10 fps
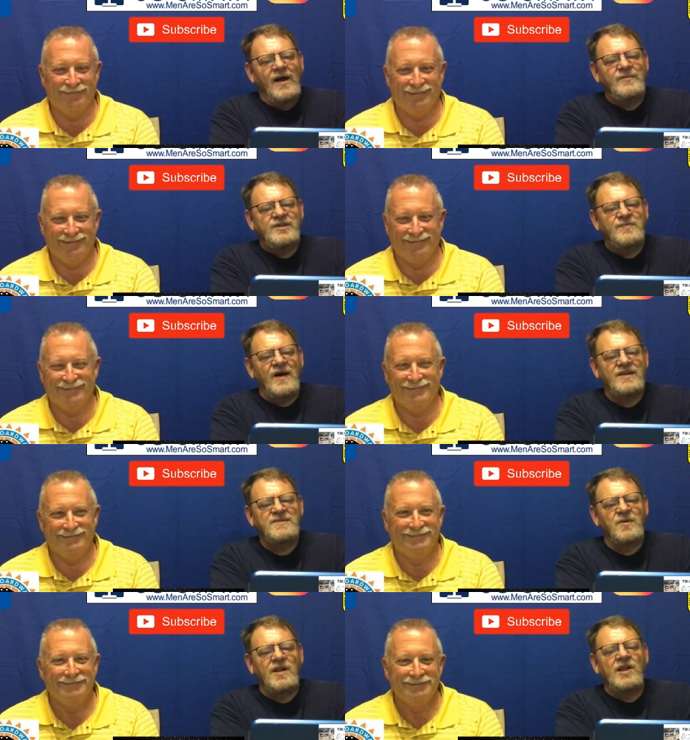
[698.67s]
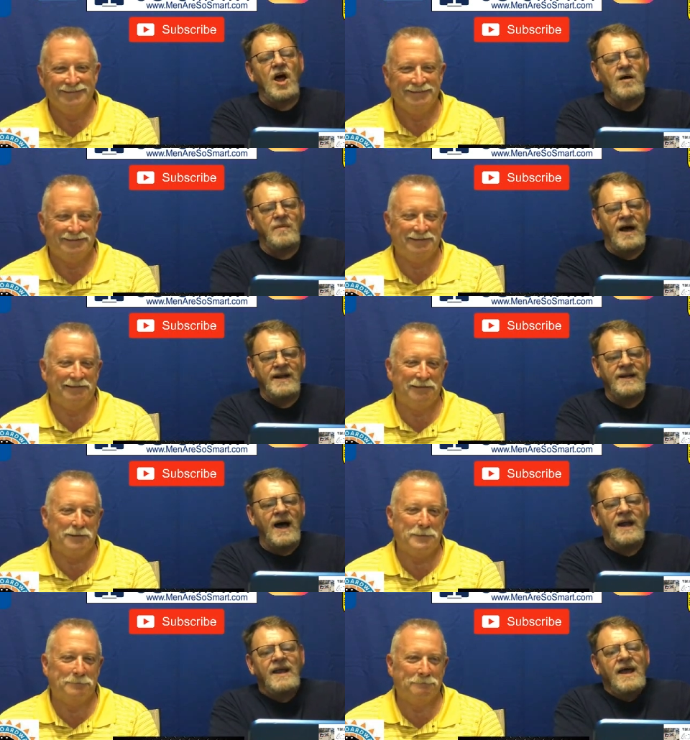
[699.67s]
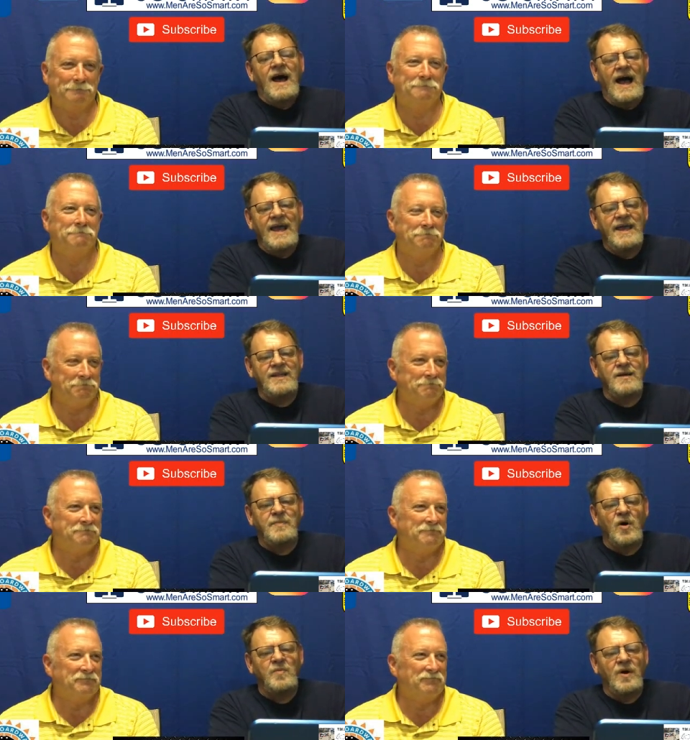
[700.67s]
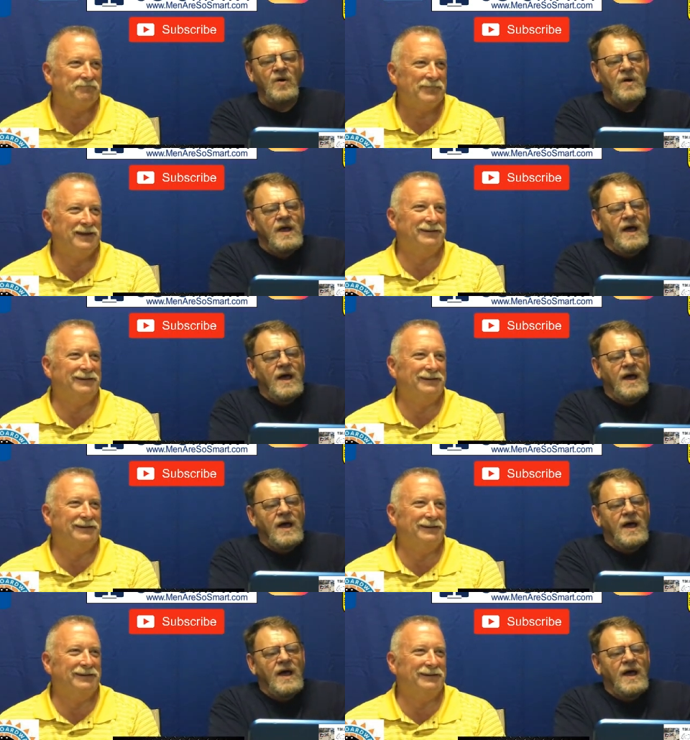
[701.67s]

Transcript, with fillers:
Speaker 1: I'm responsible and law-abiding, not I hate the popo,